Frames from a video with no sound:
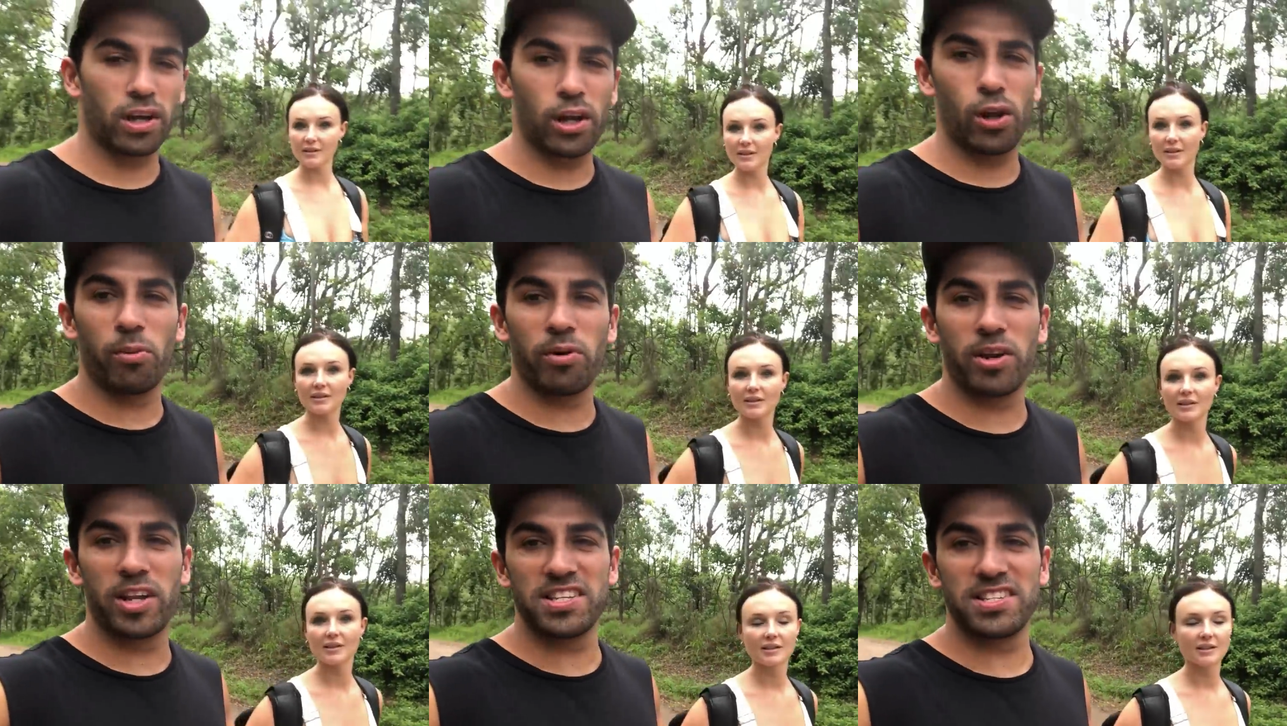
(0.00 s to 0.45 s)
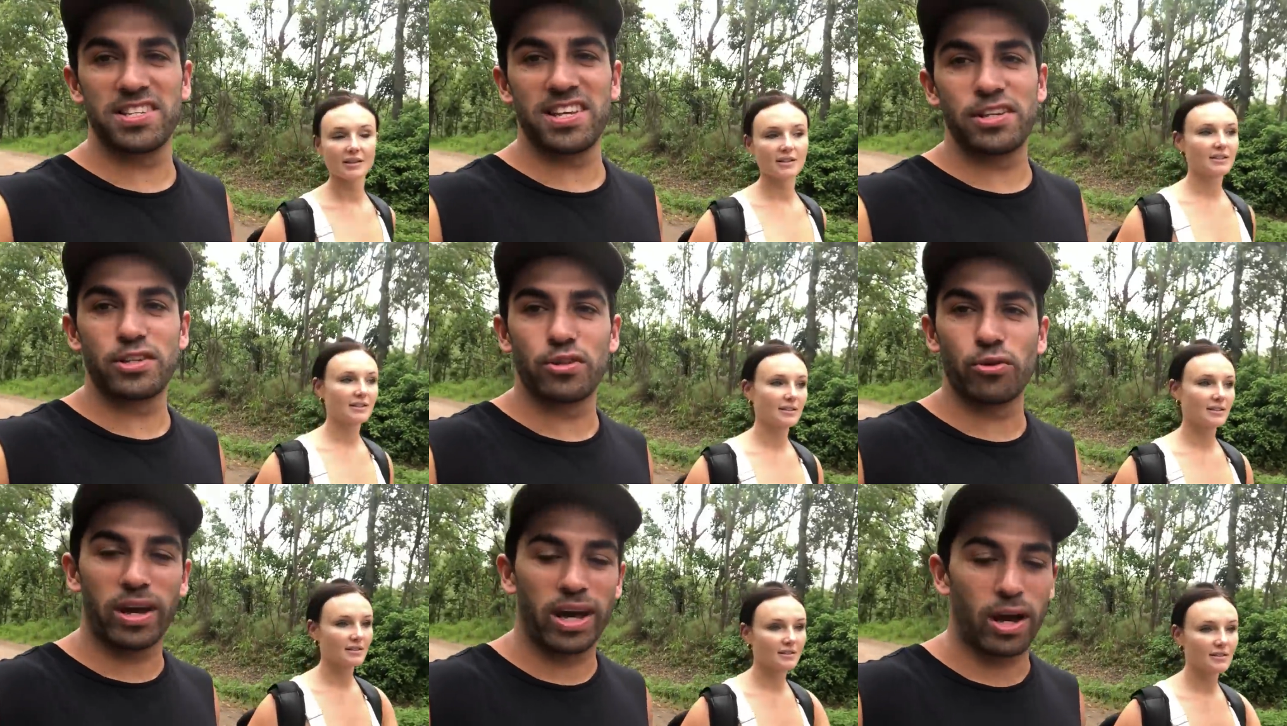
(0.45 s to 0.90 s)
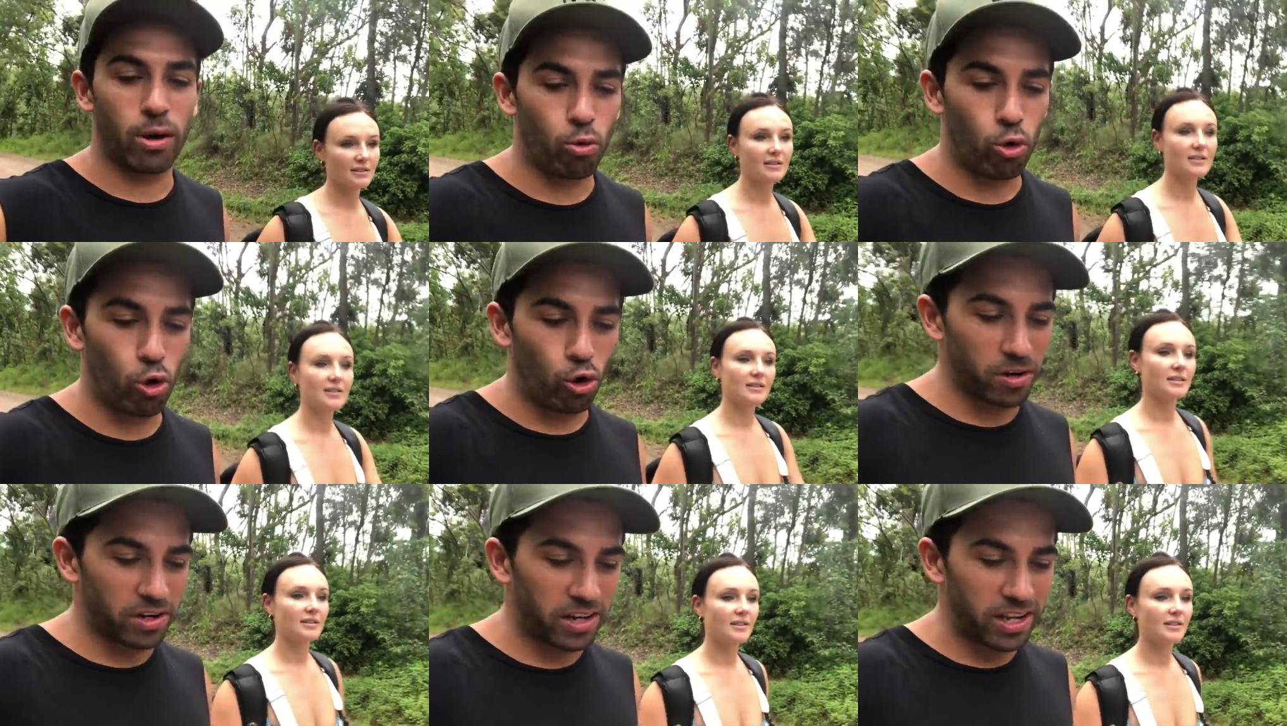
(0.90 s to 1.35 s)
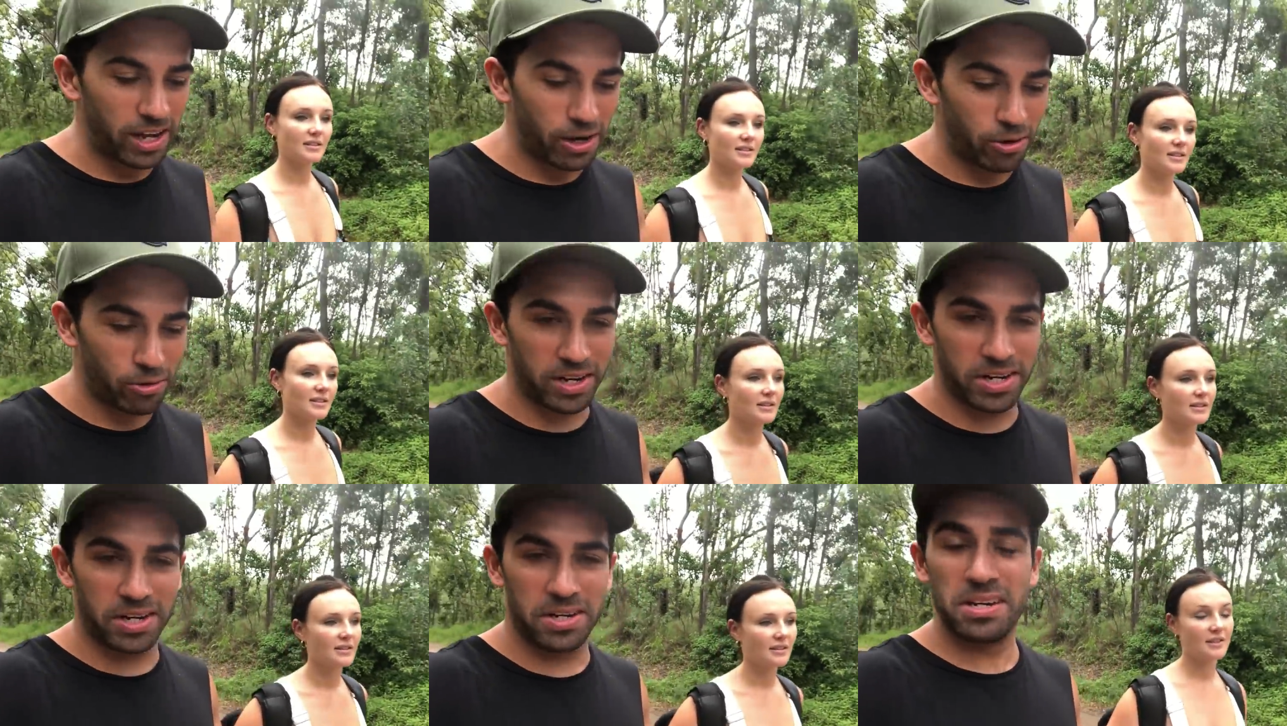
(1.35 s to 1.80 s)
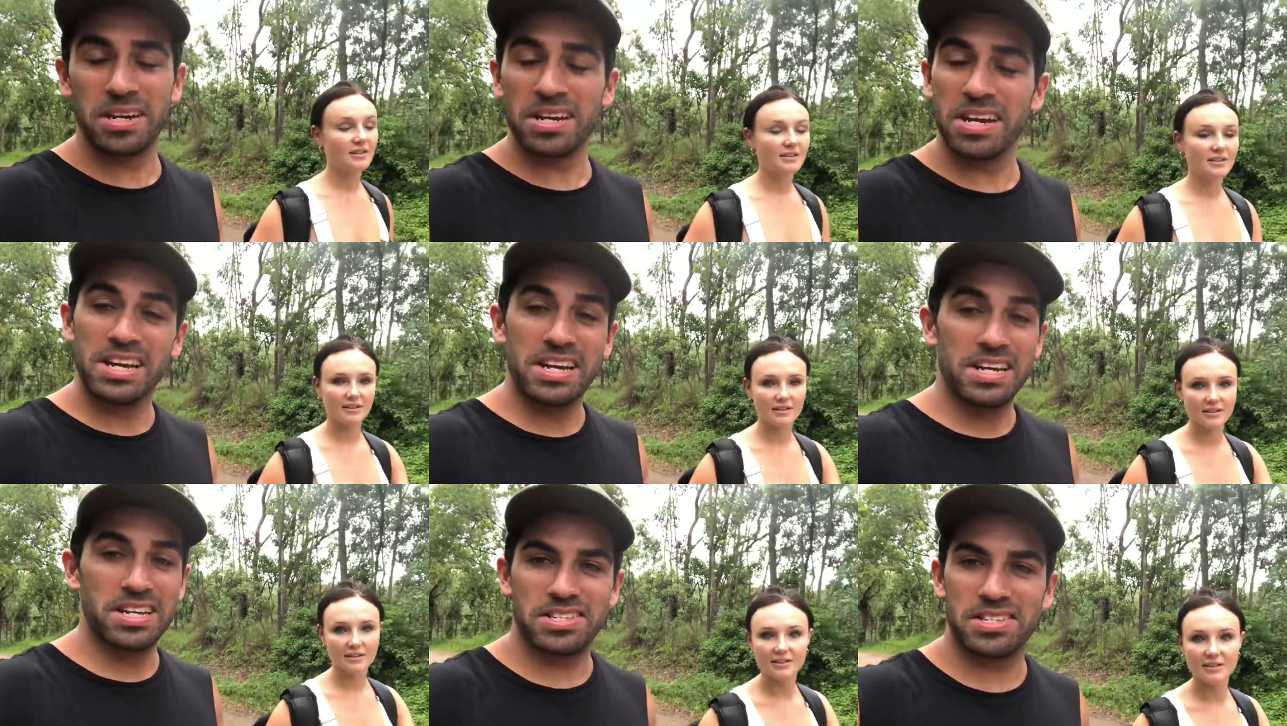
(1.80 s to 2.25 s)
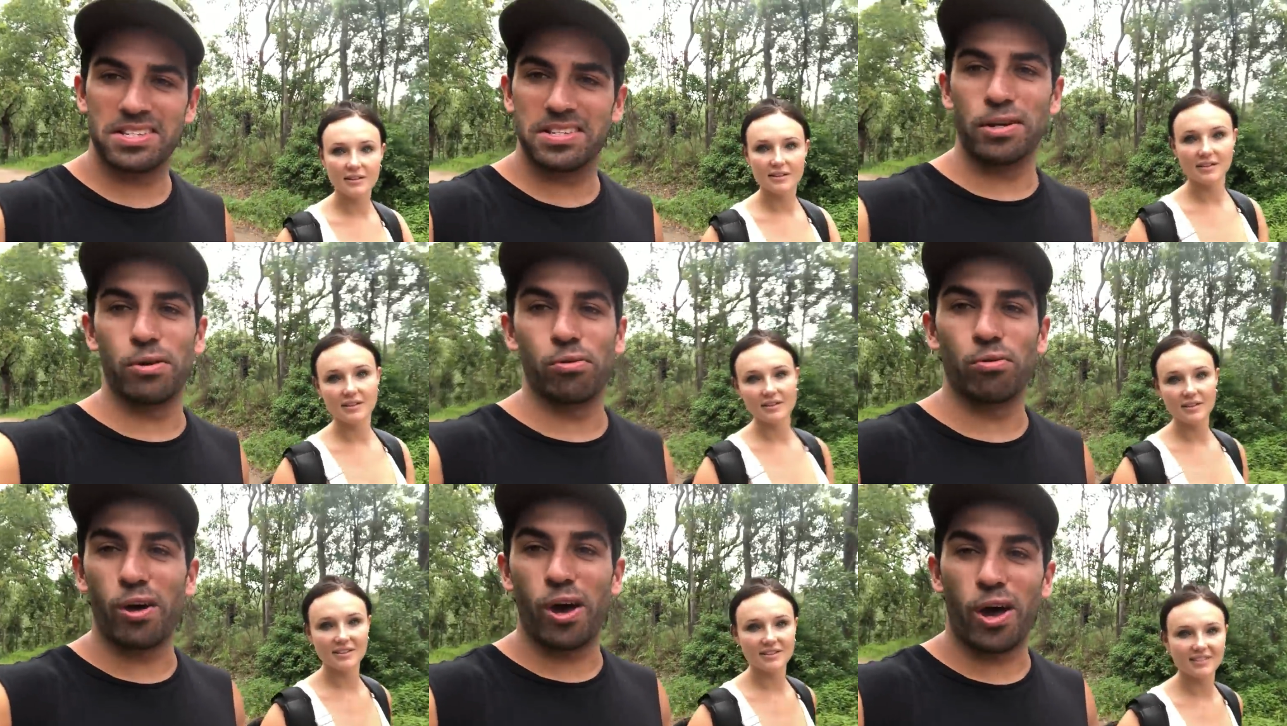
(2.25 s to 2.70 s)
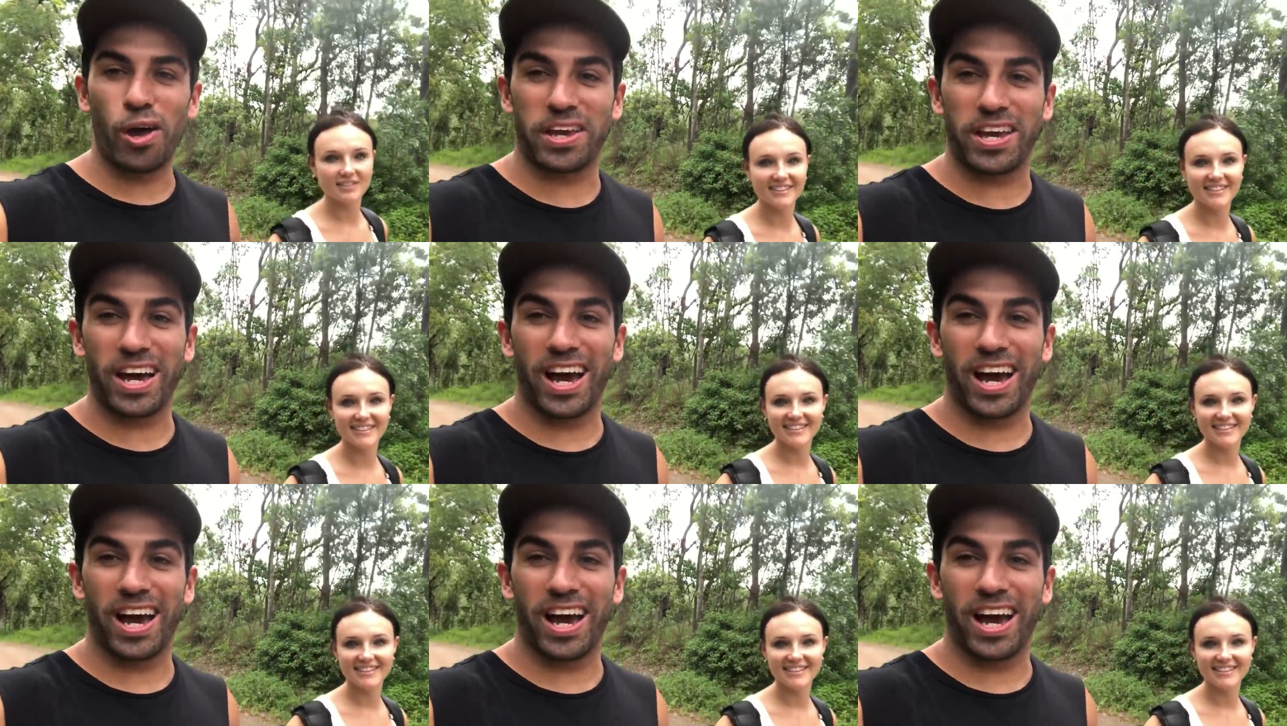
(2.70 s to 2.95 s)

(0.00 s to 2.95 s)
Speaker 1: kilometers into our walk now and Still no